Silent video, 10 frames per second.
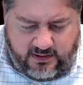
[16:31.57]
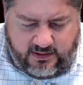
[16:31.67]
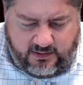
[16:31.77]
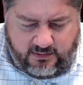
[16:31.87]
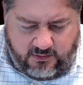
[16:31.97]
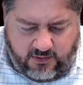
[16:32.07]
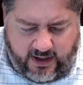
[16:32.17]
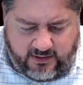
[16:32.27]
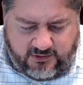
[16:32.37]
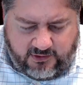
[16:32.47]
in
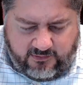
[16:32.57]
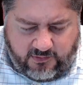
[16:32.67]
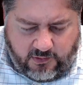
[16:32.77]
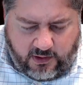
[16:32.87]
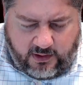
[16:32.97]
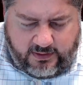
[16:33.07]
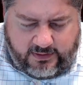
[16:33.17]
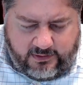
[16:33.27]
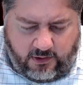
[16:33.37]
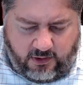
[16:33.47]
gratitude for
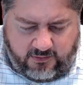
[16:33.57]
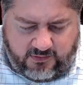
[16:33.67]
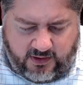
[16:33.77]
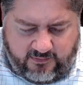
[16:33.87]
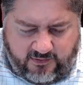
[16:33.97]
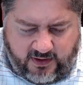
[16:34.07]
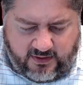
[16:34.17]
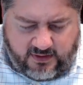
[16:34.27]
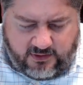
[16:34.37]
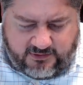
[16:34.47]
all you've done for
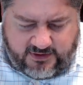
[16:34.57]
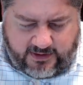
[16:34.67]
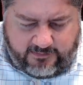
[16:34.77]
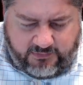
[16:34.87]
us in your Son.